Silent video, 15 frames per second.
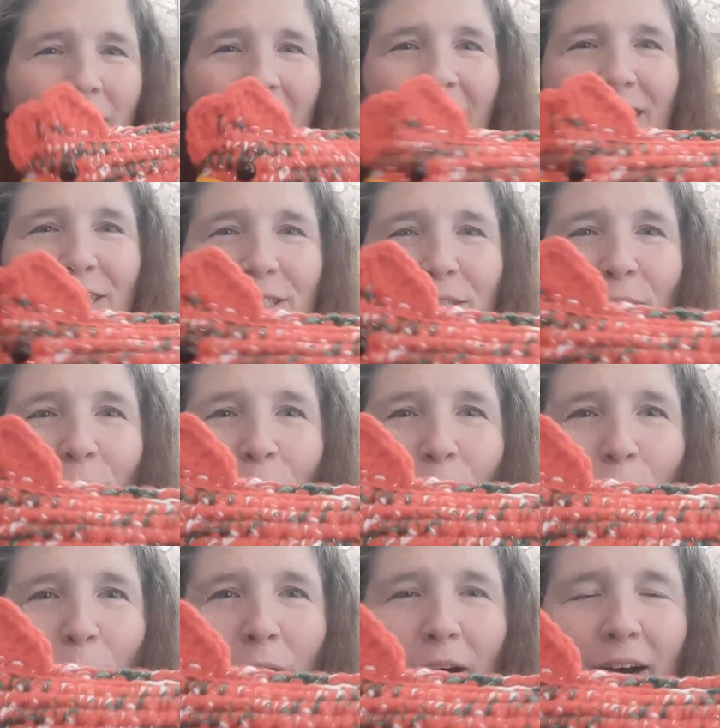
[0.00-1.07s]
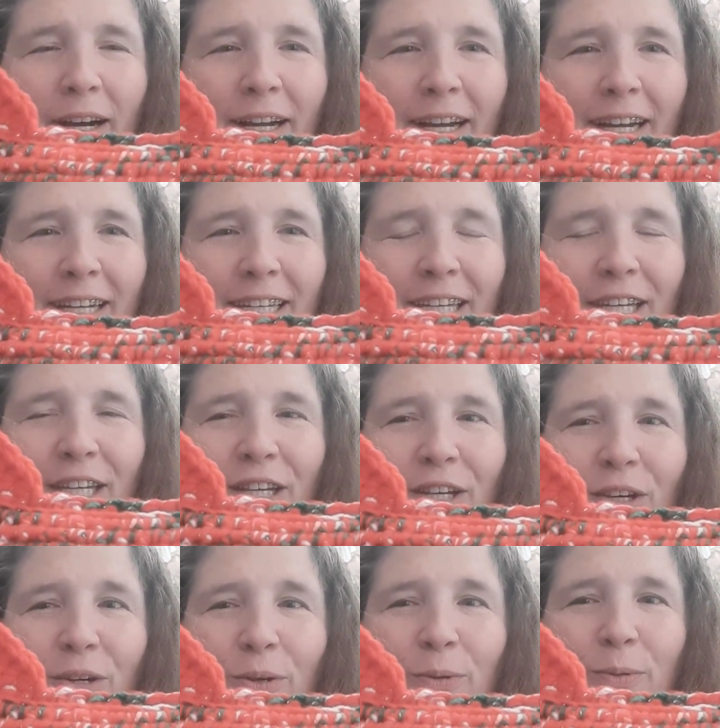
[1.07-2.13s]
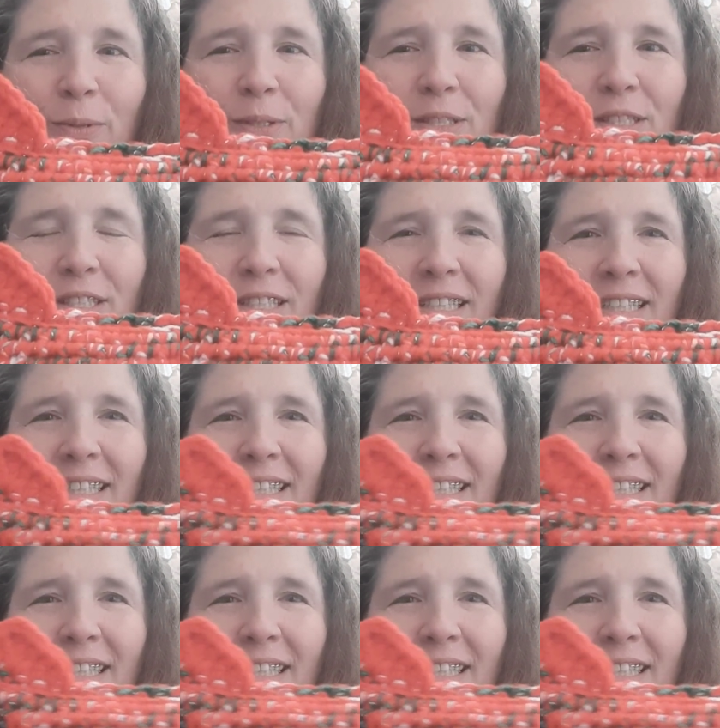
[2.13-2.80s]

It is so cute.